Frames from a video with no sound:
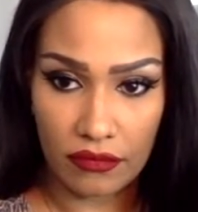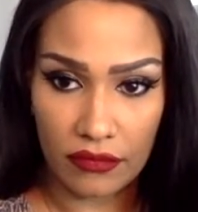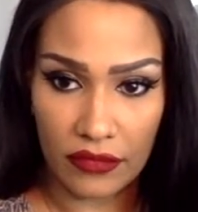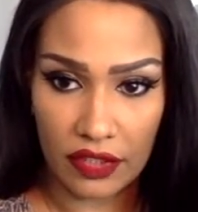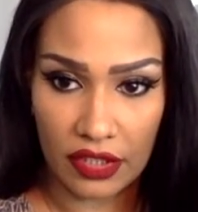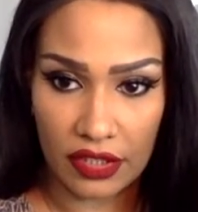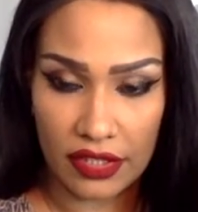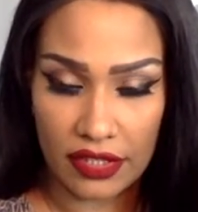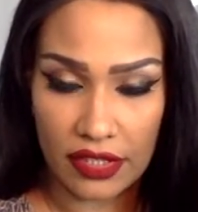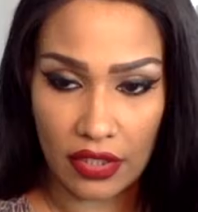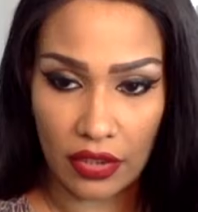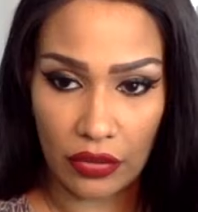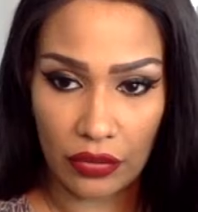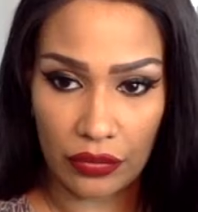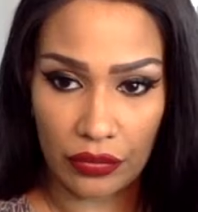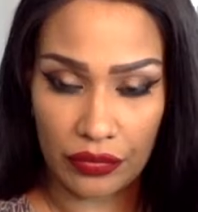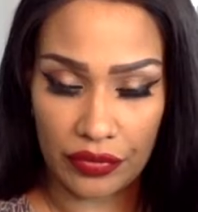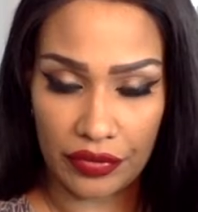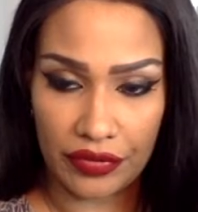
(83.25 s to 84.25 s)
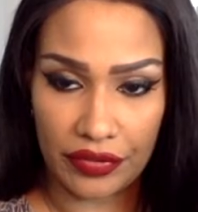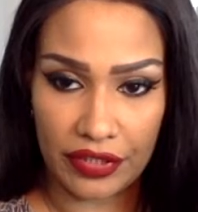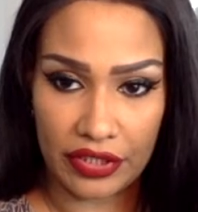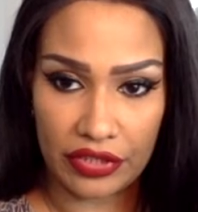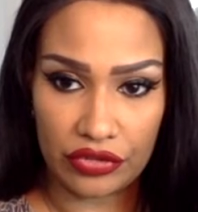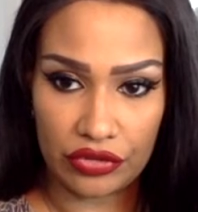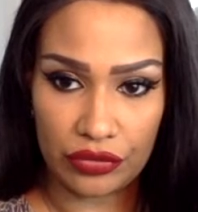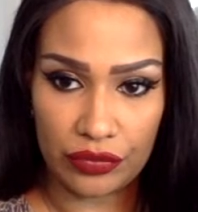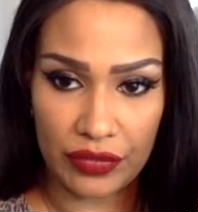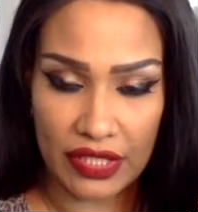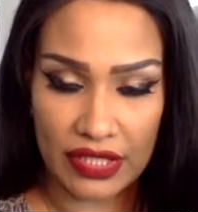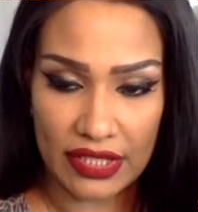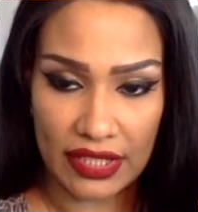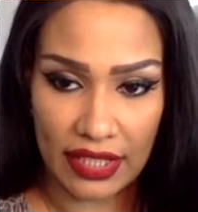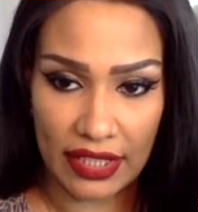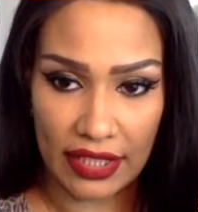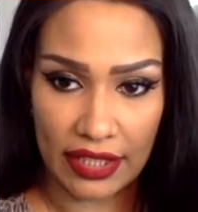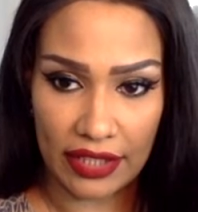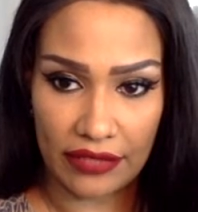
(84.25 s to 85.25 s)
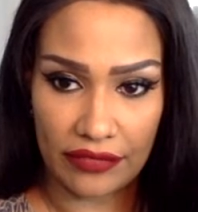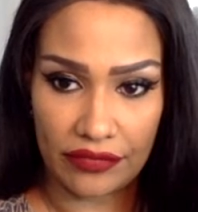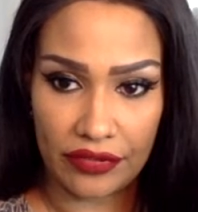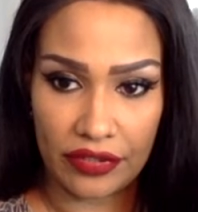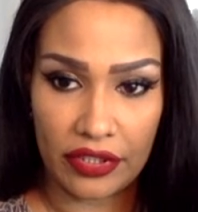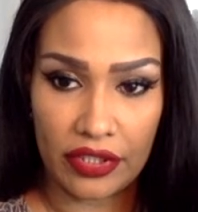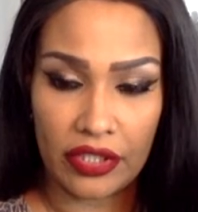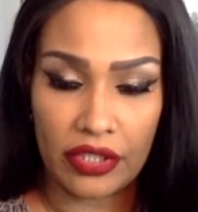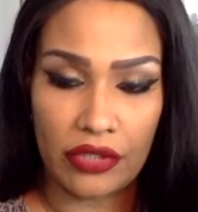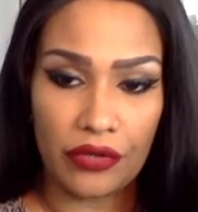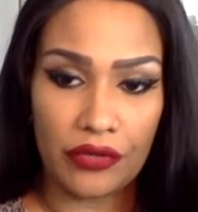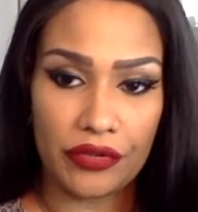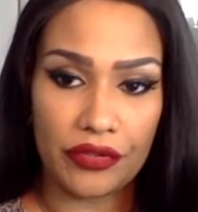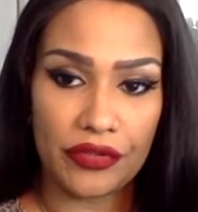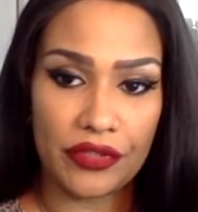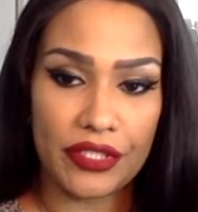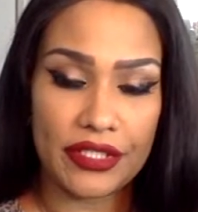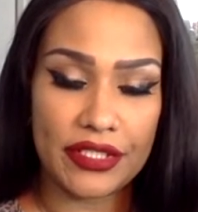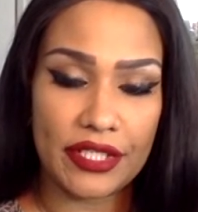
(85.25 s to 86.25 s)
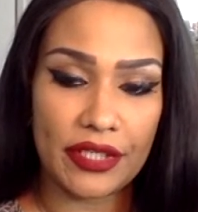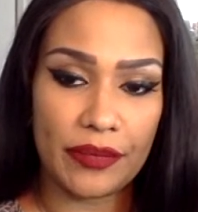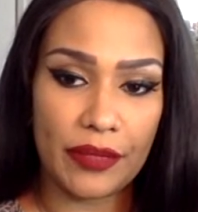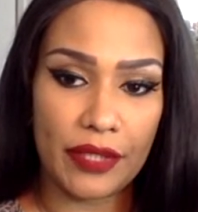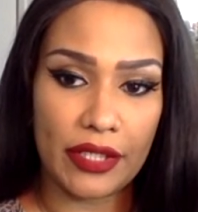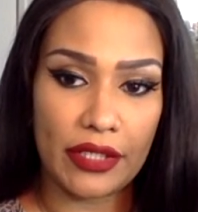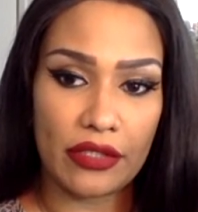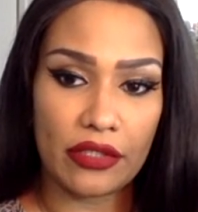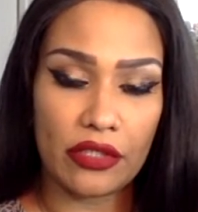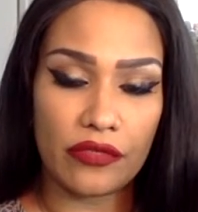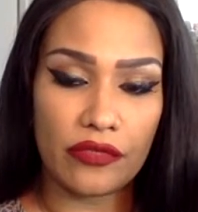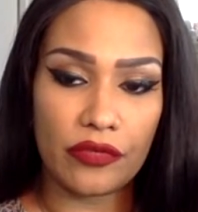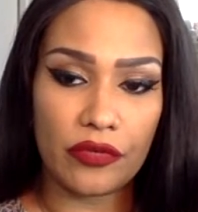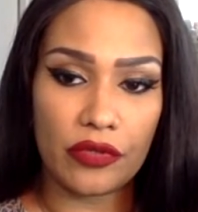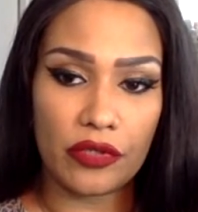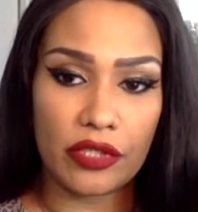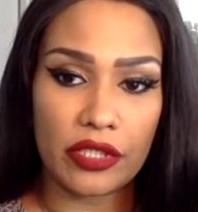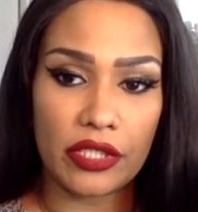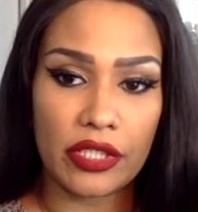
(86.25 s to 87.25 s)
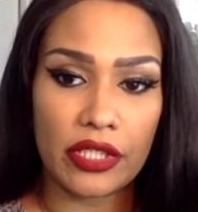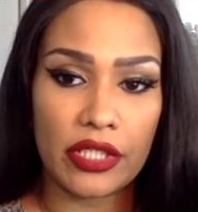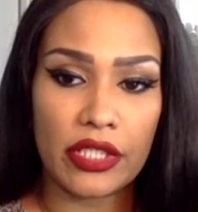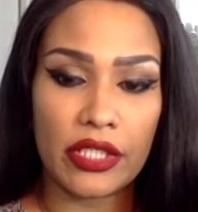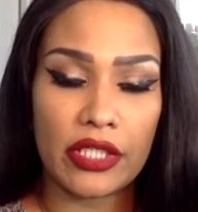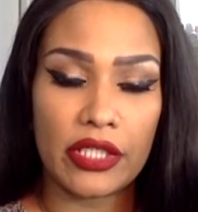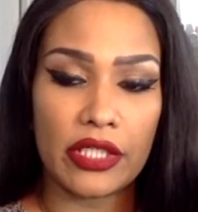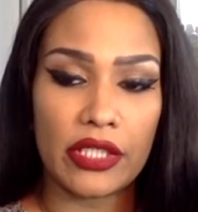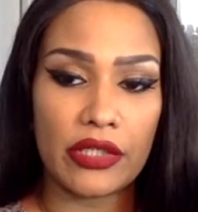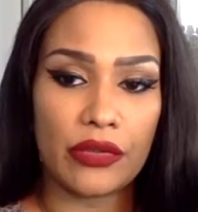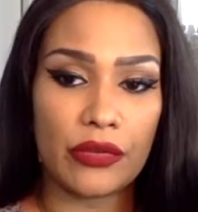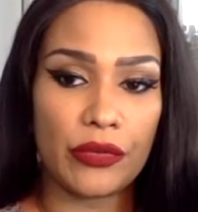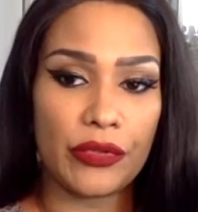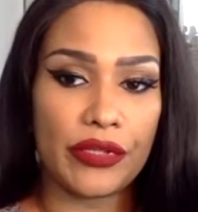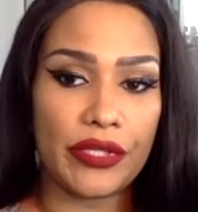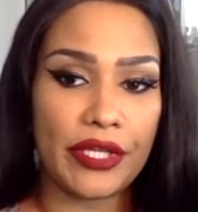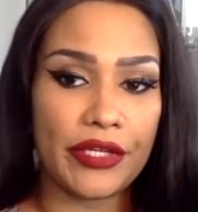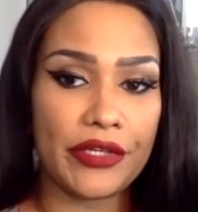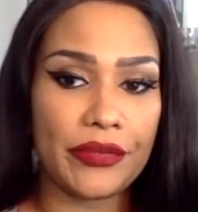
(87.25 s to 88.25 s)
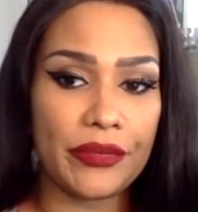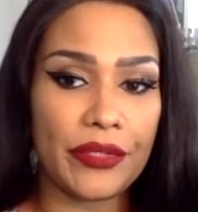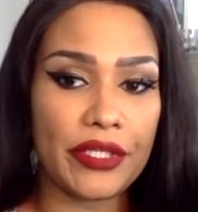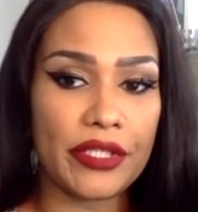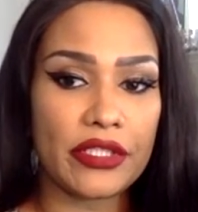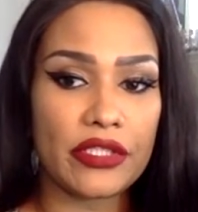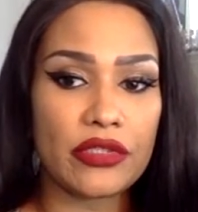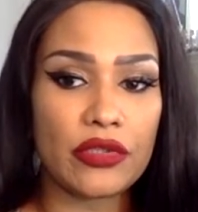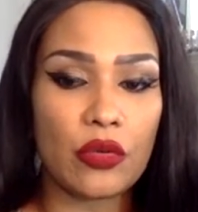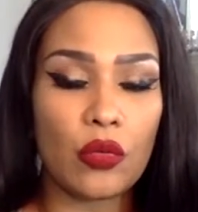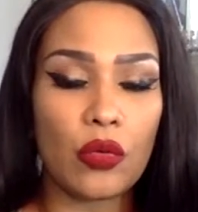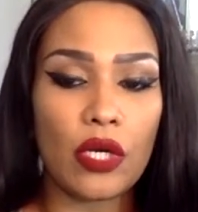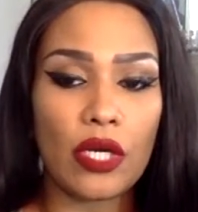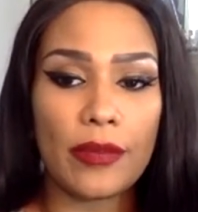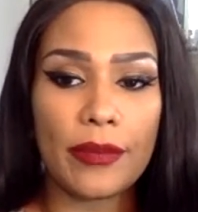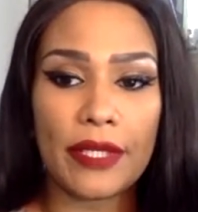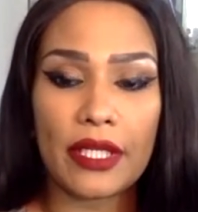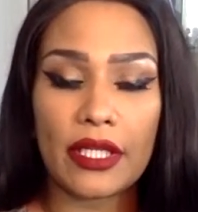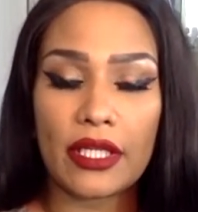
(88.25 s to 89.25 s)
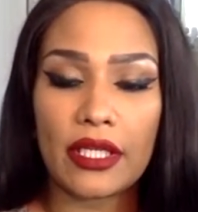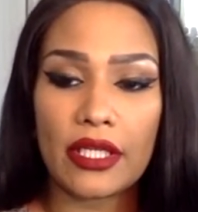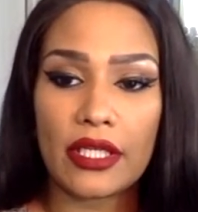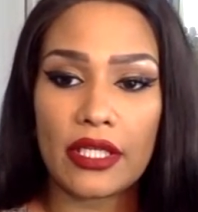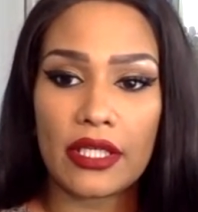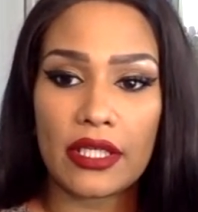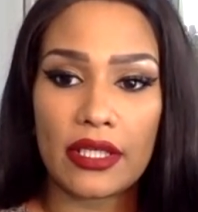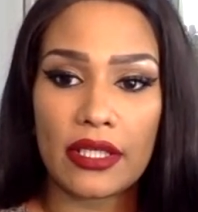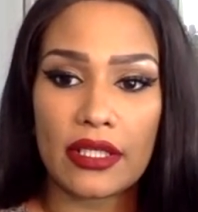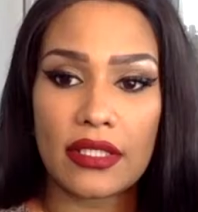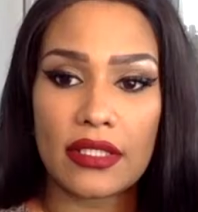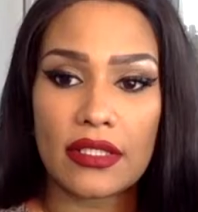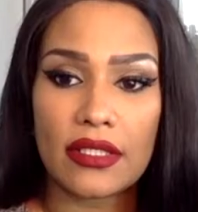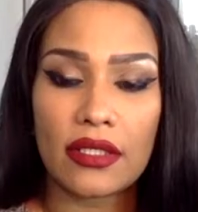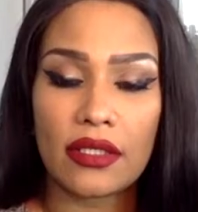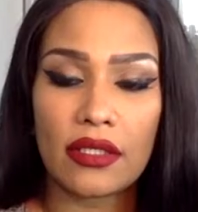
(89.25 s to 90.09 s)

So the things you must have, or the things that men look for when they commit to a woman, is